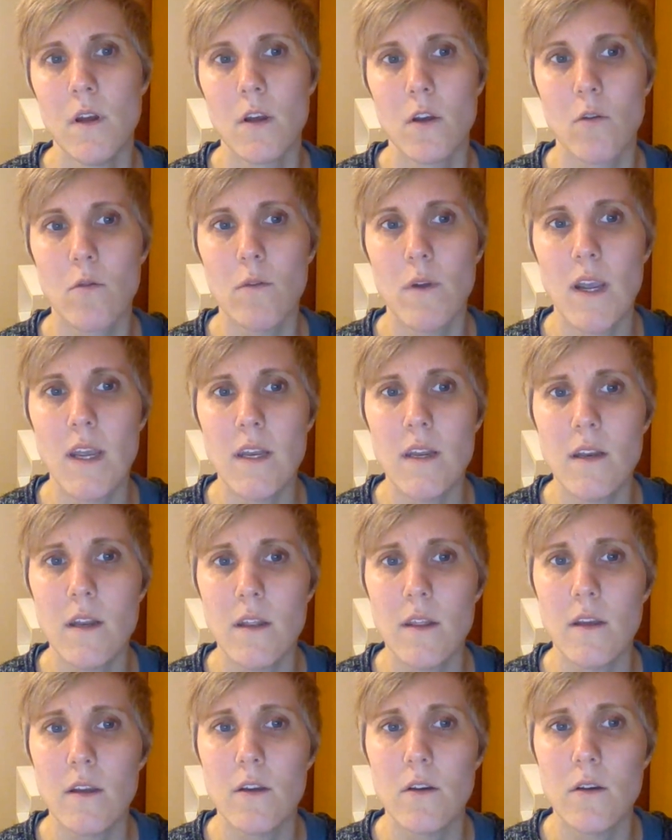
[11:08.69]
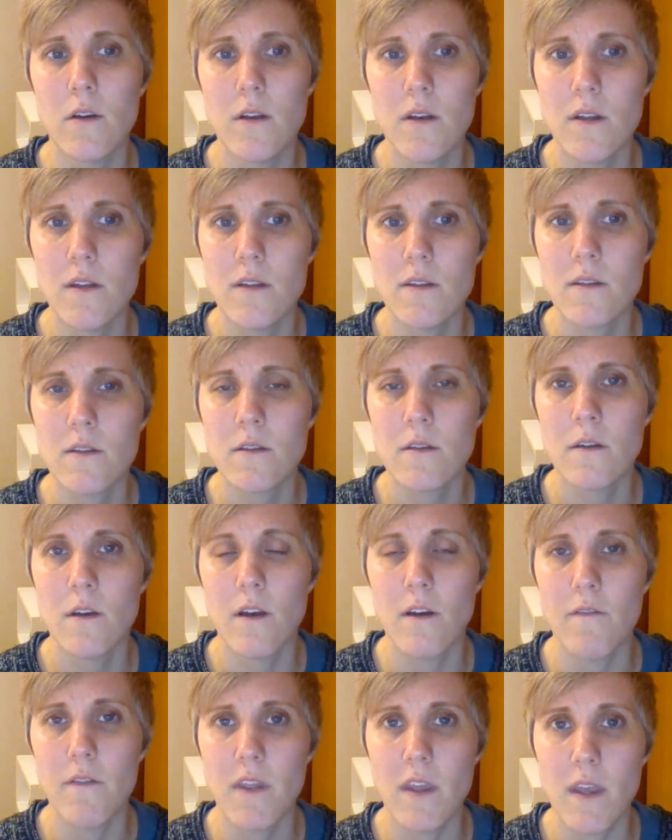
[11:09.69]
created in the goodness
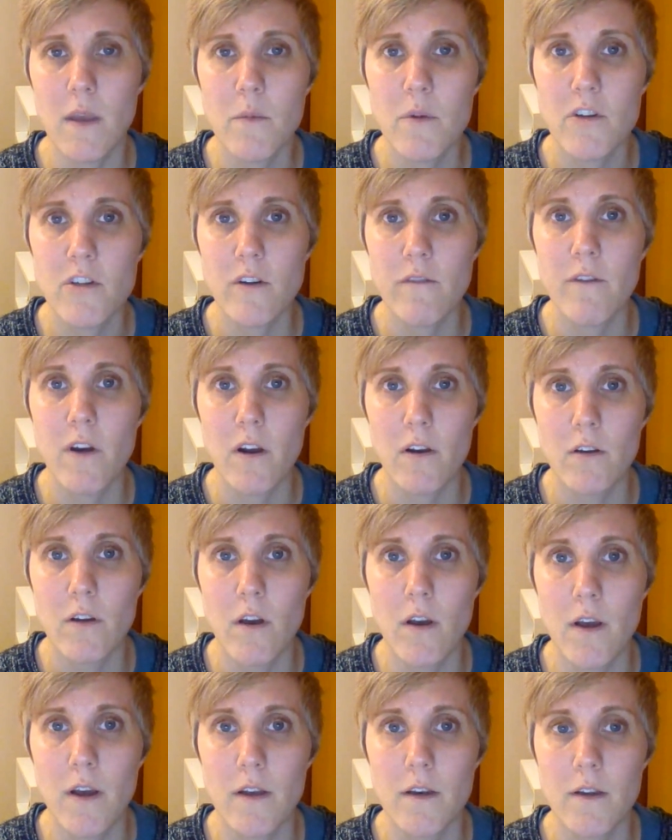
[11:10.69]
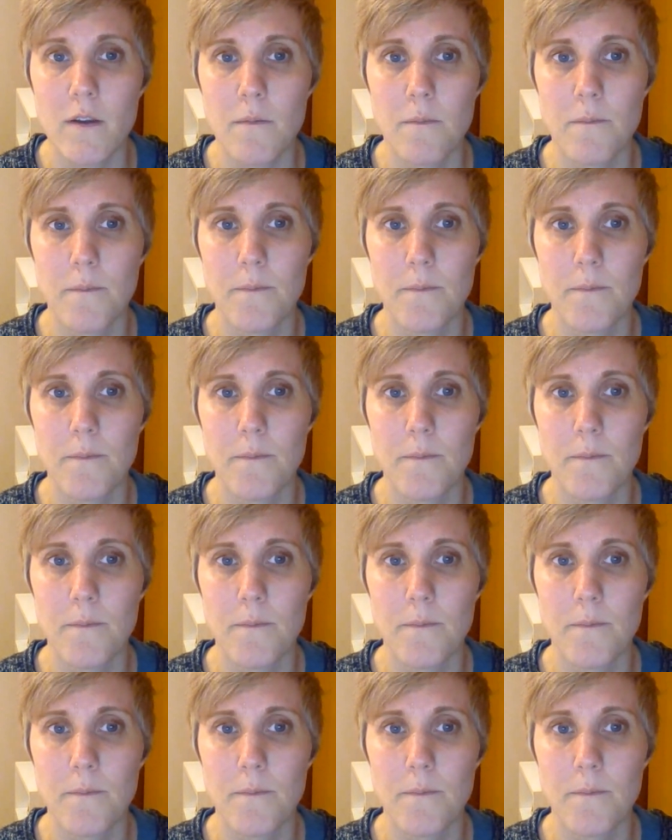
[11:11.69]
of the image of our God.